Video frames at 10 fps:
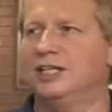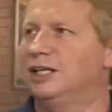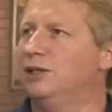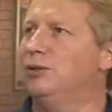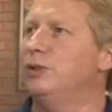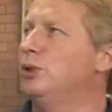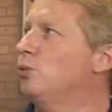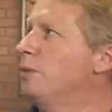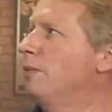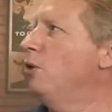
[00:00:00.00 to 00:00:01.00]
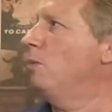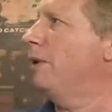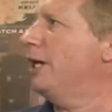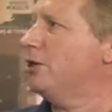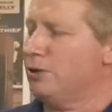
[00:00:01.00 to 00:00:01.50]
including remote
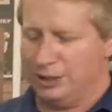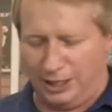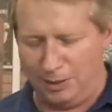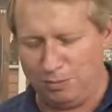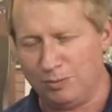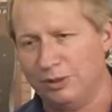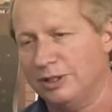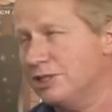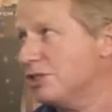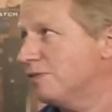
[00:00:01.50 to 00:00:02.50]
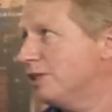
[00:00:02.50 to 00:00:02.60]
monitoring capabilities of